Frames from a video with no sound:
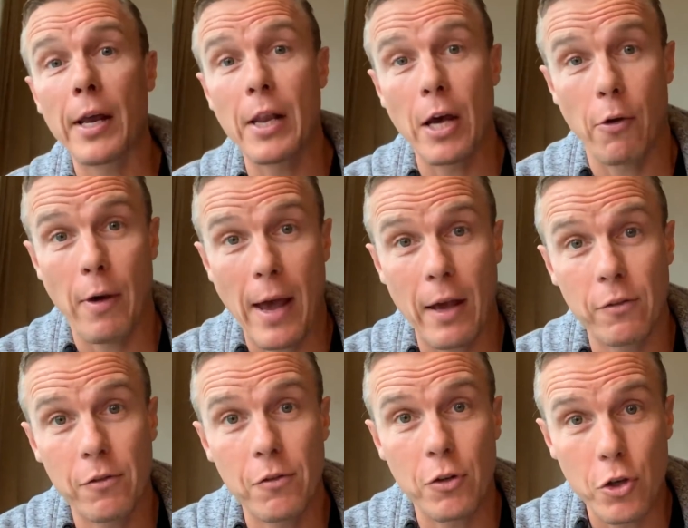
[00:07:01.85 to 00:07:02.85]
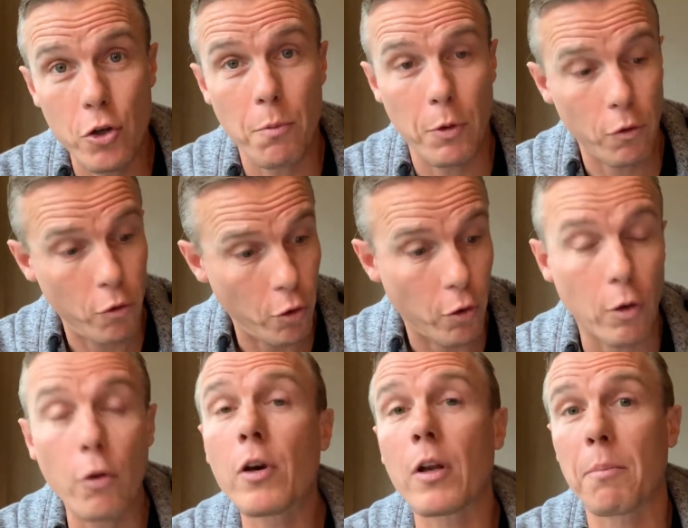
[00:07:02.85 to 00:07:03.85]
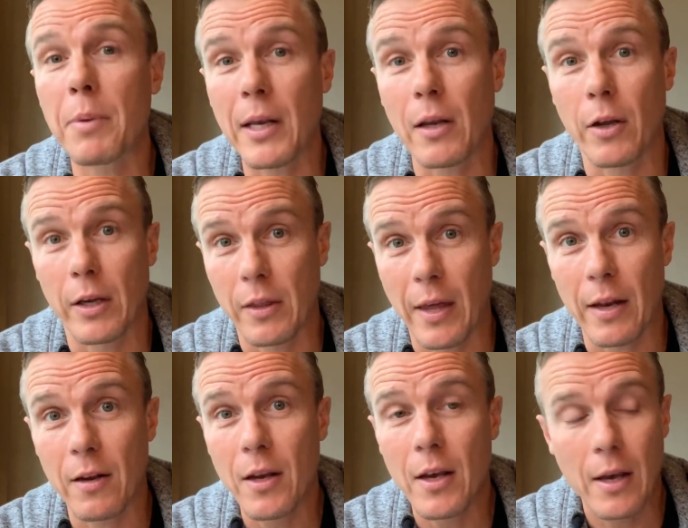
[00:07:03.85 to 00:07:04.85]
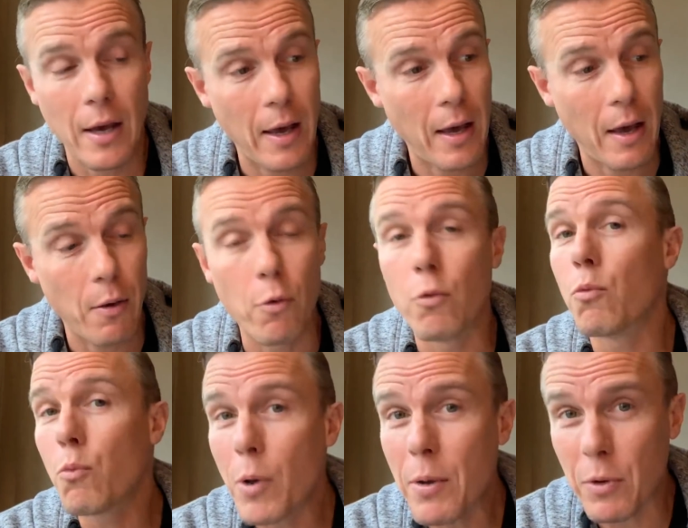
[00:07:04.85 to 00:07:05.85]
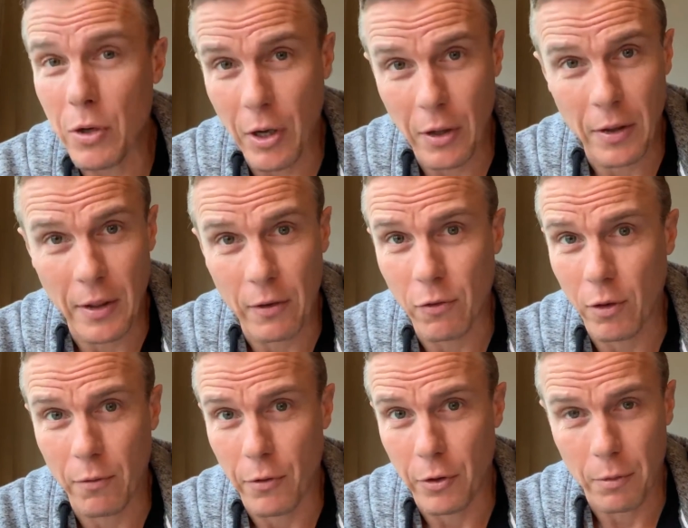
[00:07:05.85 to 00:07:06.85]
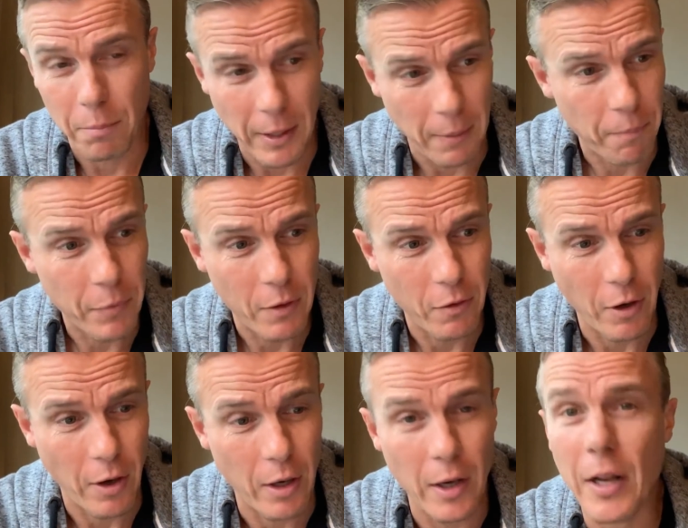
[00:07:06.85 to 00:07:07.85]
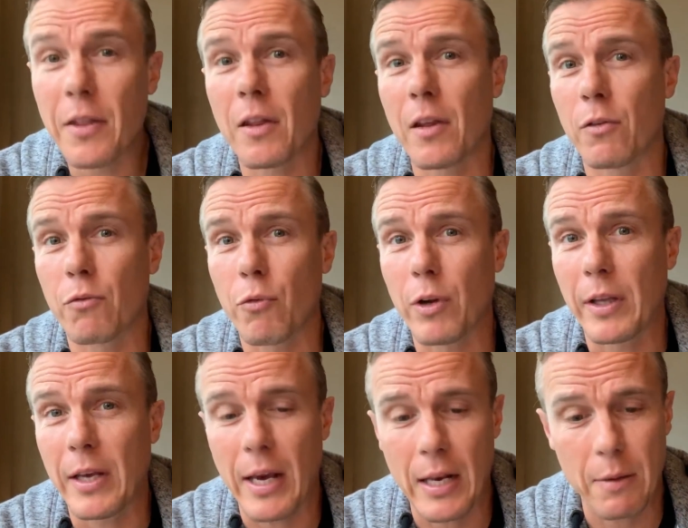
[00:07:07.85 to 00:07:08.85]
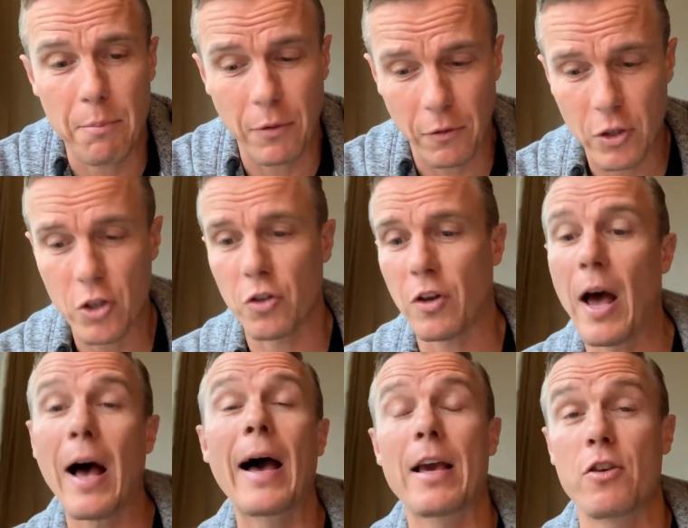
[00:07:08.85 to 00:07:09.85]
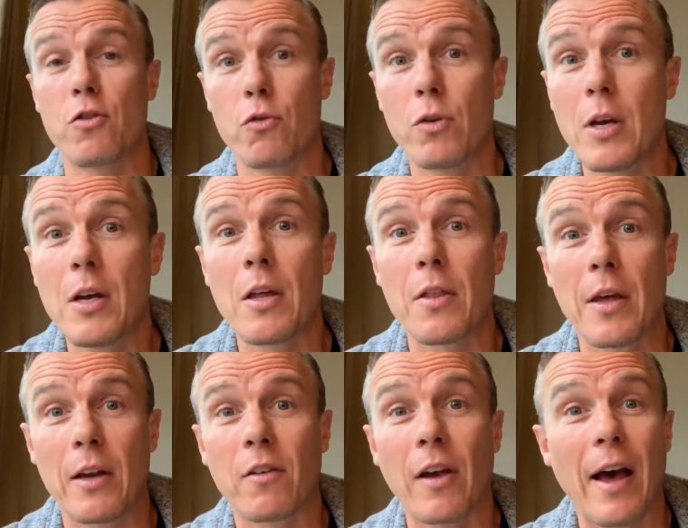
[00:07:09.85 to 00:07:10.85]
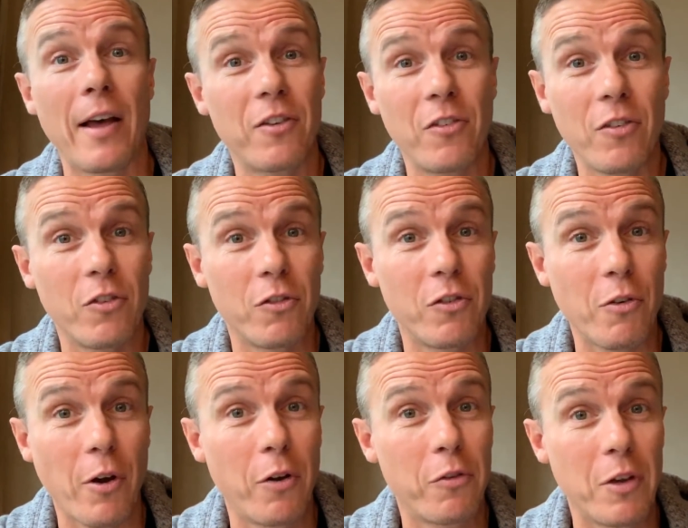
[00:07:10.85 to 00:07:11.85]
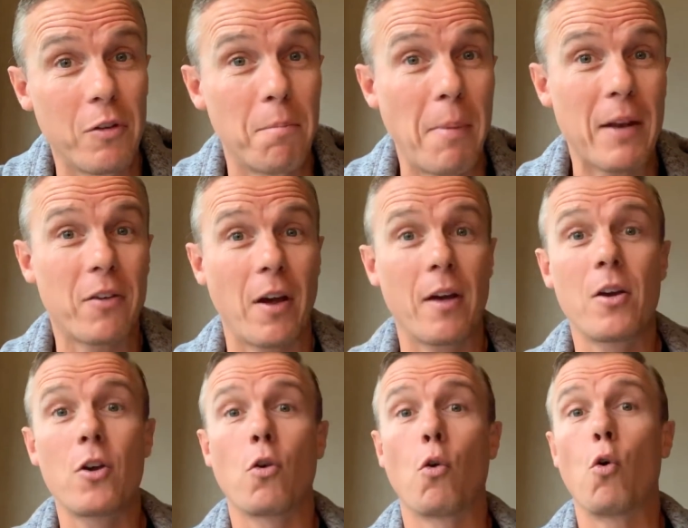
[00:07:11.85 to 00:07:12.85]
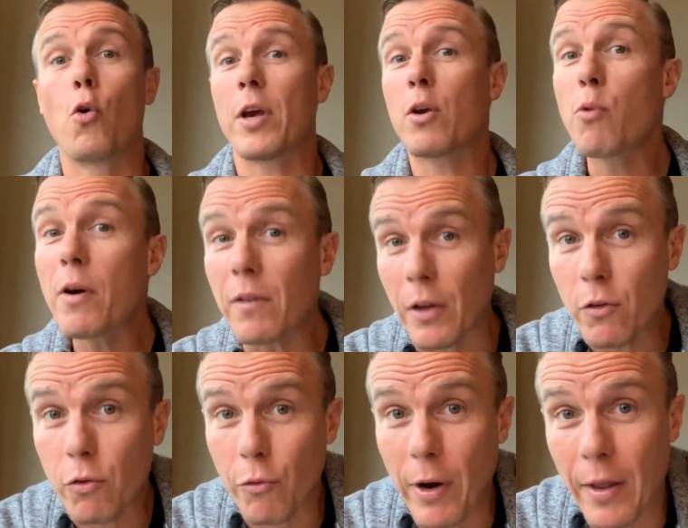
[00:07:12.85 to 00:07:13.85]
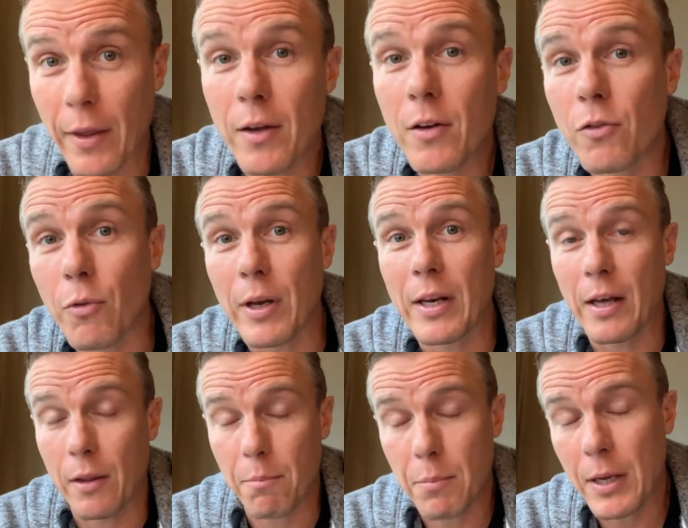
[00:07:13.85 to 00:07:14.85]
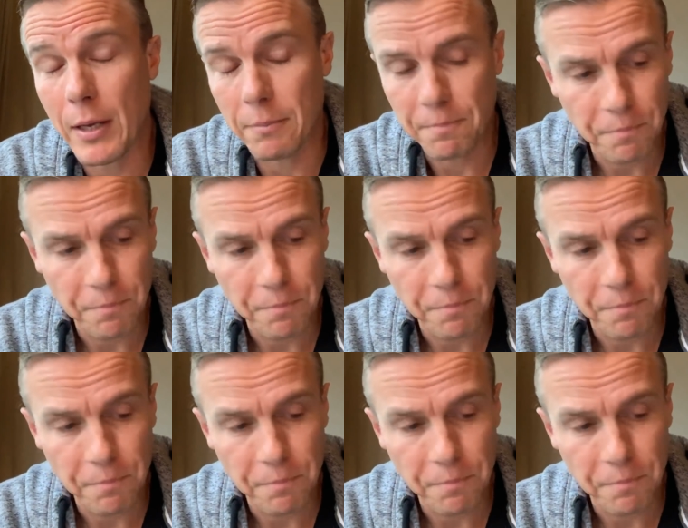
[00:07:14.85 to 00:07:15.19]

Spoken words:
know as humans who could look at a pin like that, we would know that that's not a very good pin. So I don't think there's really any position to argue that 6 zeros is better or equivalent, rather, to any other pin.